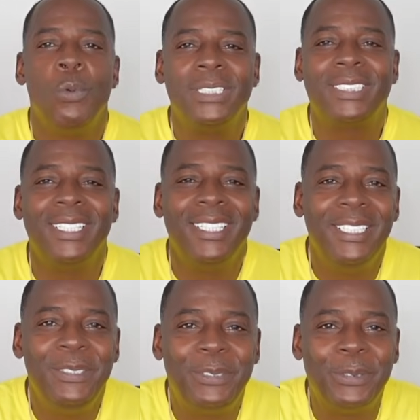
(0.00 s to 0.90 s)
What's
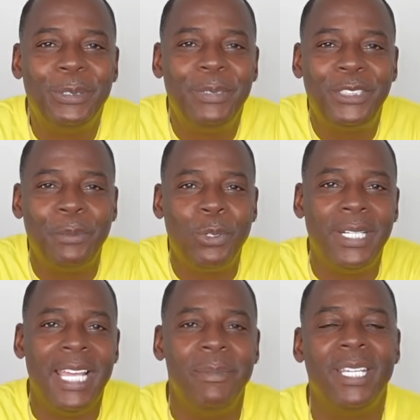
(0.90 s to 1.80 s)
good, YouTube? It's your boy
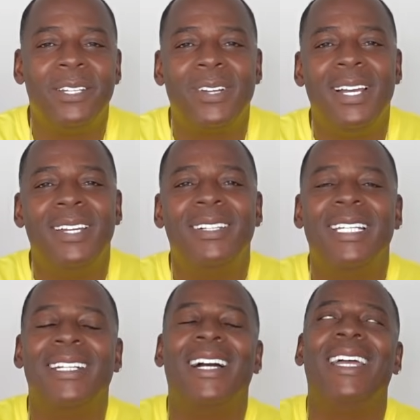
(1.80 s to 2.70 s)
Damion Cryer,
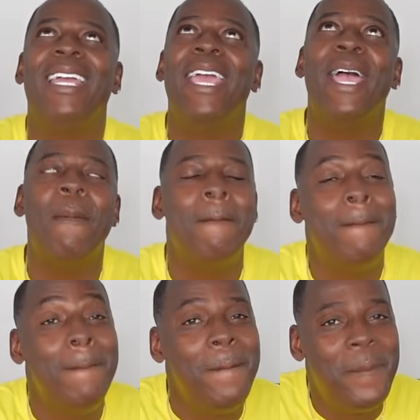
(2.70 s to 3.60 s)
and I
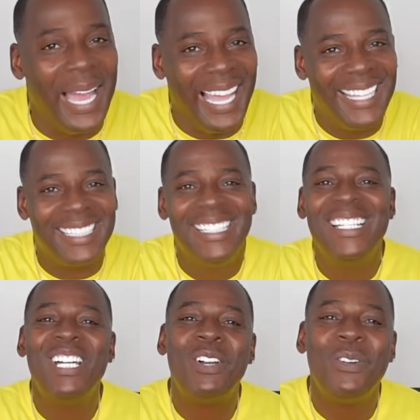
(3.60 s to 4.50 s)
am back
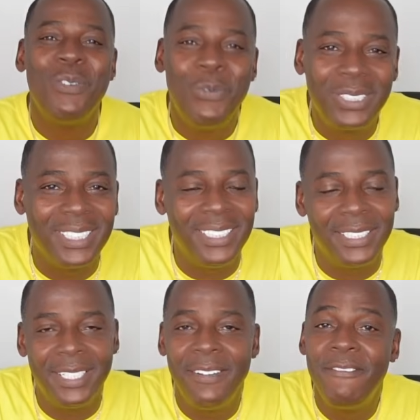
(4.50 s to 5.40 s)
with
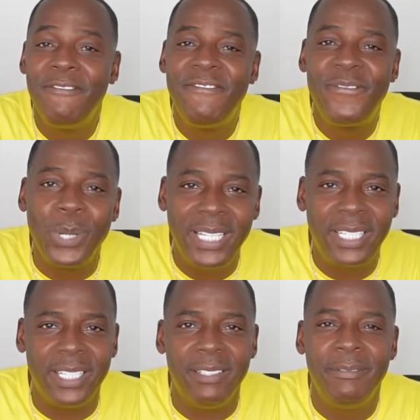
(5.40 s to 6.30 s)
another
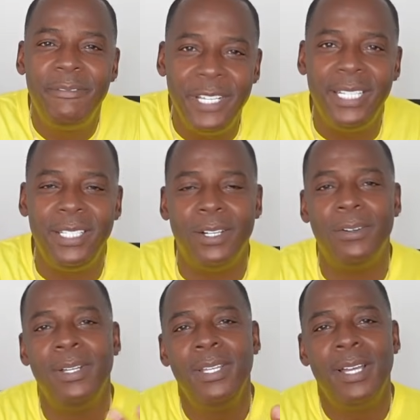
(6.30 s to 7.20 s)
freaking
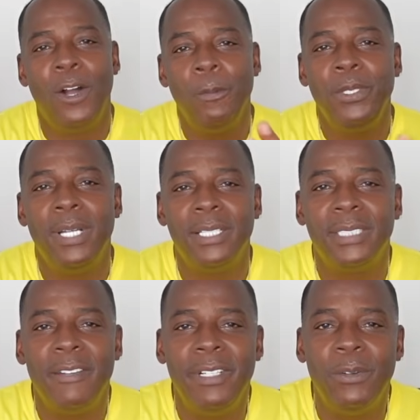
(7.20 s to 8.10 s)
video. I hope you guys
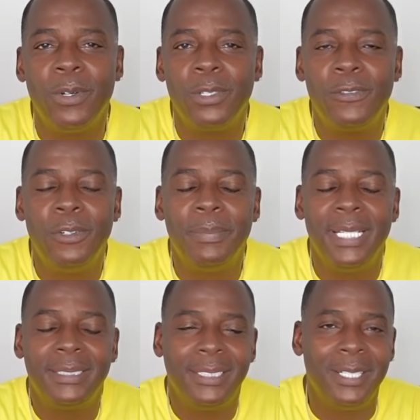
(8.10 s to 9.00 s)
are having a wonderful,
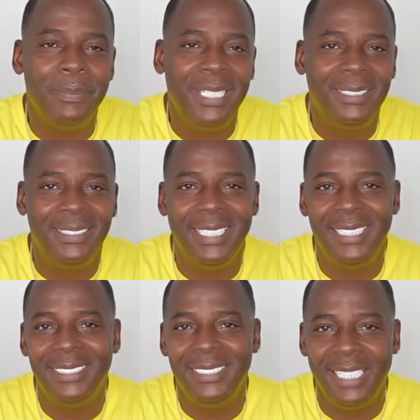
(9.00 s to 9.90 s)
blessed, and amazing
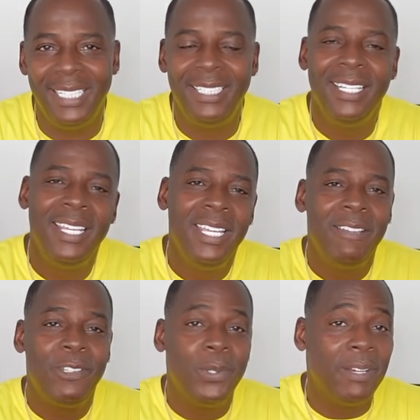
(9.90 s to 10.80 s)
day today
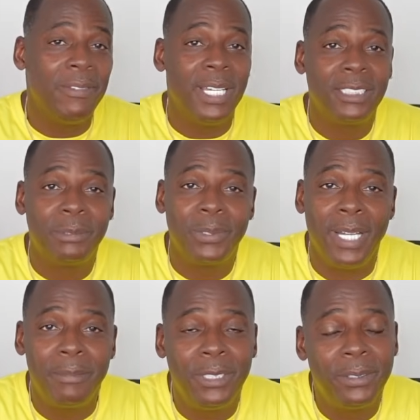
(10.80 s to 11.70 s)
you have not
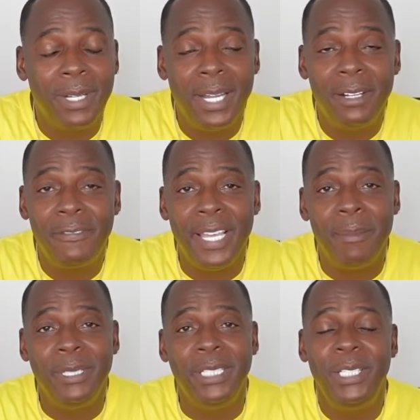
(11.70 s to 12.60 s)
subscribed to the Cryer
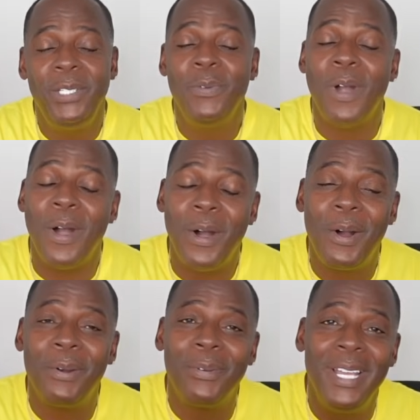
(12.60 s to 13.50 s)
family, you
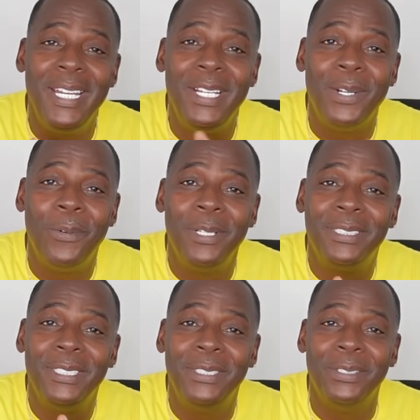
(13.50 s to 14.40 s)
already know what
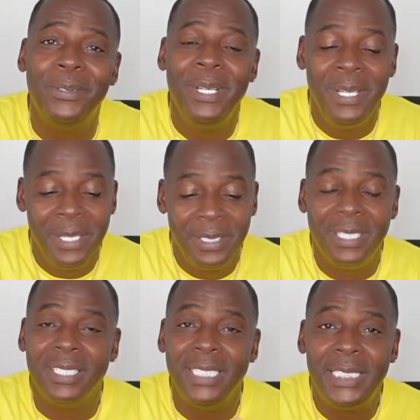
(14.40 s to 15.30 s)
to do.
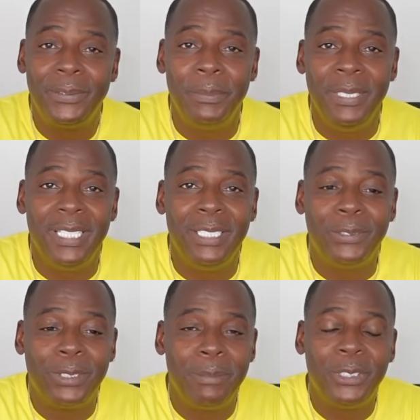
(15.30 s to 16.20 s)
The links will be in the
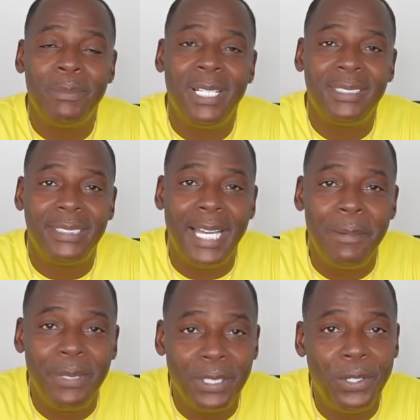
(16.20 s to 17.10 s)
description box
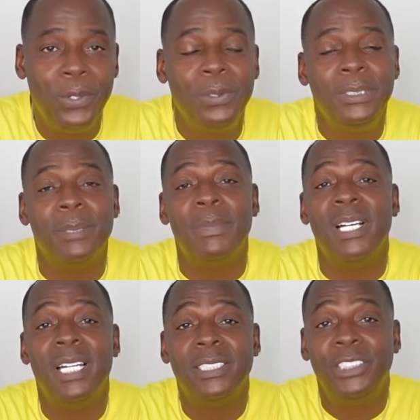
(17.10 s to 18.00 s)
down below to my
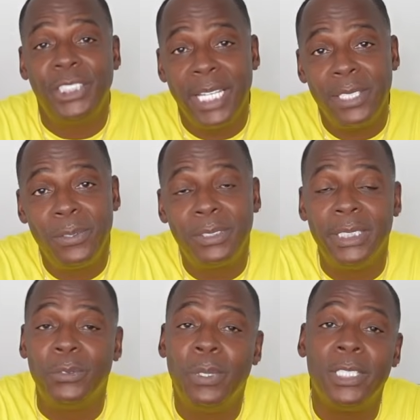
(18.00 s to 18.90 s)
other channels
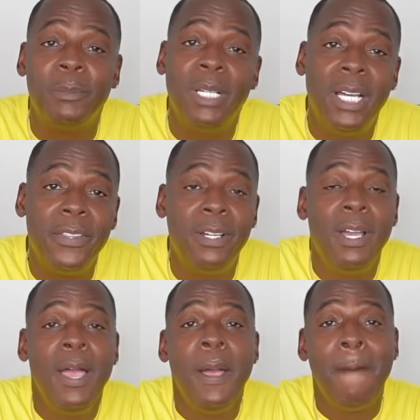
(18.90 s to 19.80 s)
as well as my other
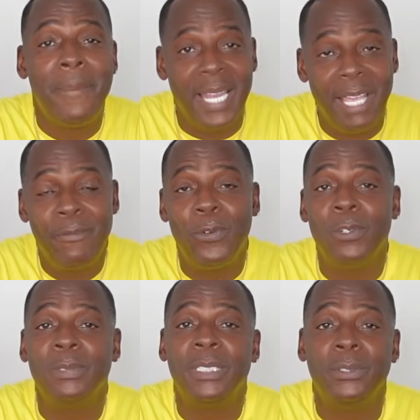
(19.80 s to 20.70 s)

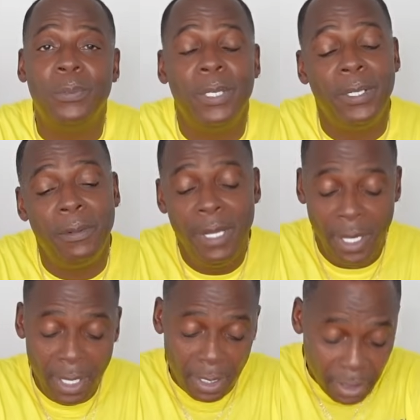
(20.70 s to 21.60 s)
platforms as well.
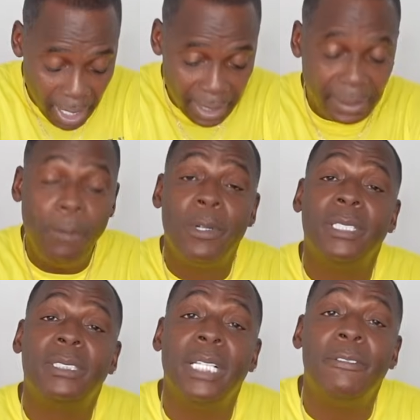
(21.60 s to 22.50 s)
Guys, I want
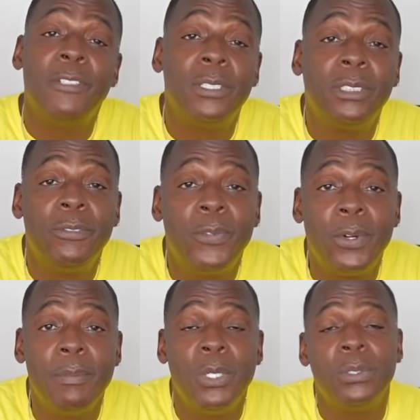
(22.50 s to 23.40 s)
to say first and
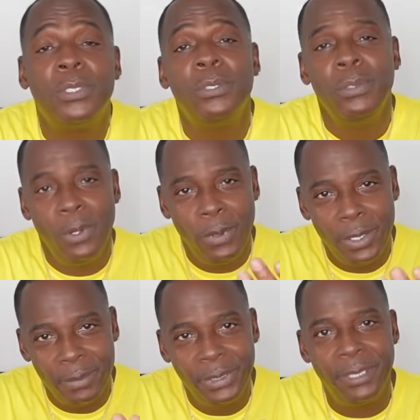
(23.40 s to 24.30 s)
foremost,
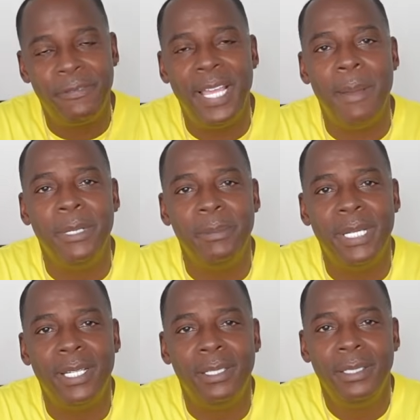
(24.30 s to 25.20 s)
welcome to the family,
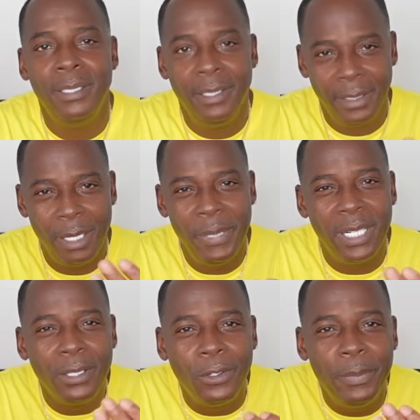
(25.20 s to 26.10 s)
man. Come in a
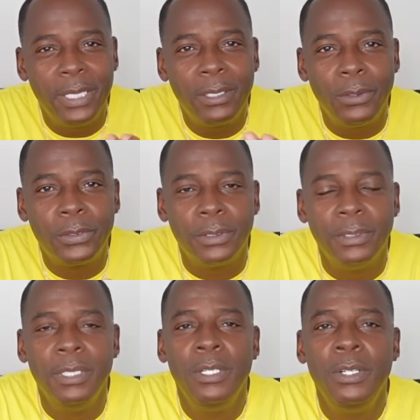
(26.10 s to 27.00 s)
little bit closer.
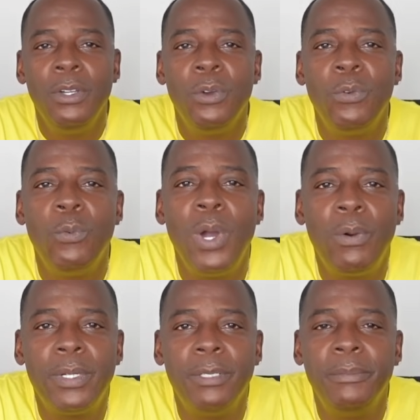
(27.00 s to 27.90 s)

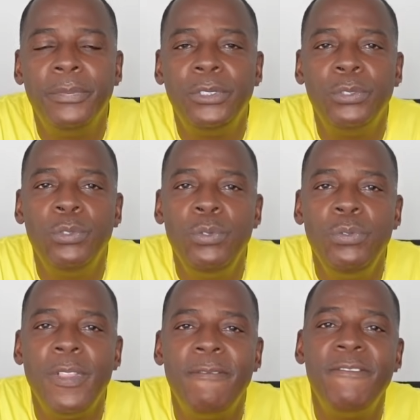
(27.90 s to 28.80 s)
Welcome to
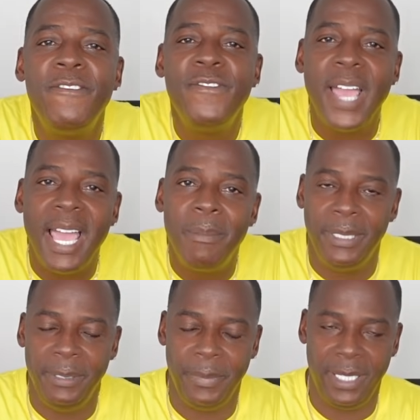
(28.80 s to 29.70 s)
the
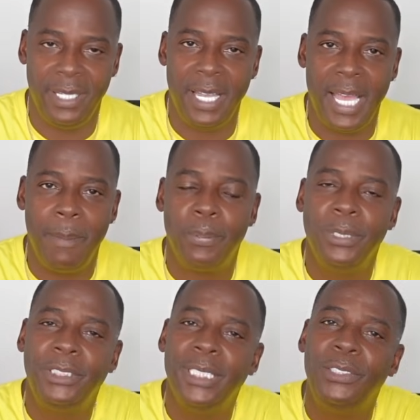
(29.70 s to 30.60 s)
family, man. I
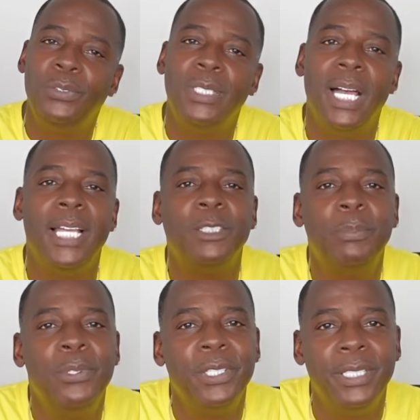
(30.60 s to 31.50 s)
appreciate you guys
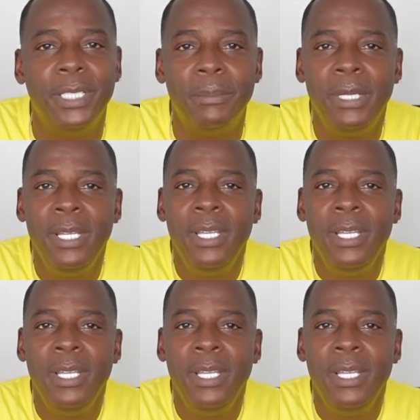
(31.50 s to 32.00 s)
pulling up